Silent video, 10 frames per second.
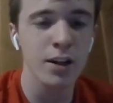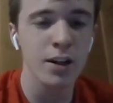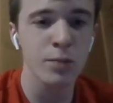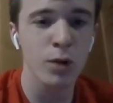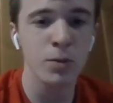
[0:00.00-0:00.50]

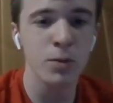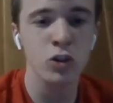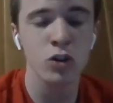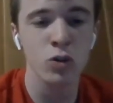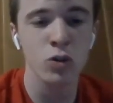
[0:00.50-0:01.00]
He probably
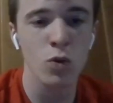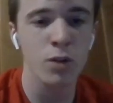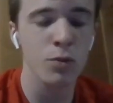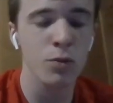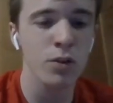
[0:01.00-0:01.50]
should have
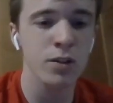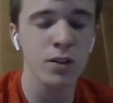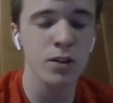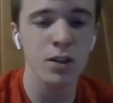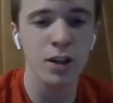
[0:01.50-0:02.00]
scored, but
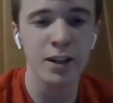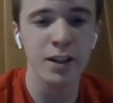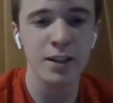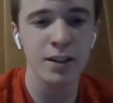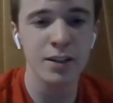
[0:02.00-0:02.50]
like,
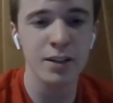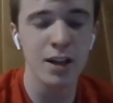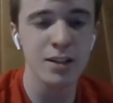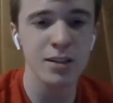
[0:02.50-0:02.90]
that's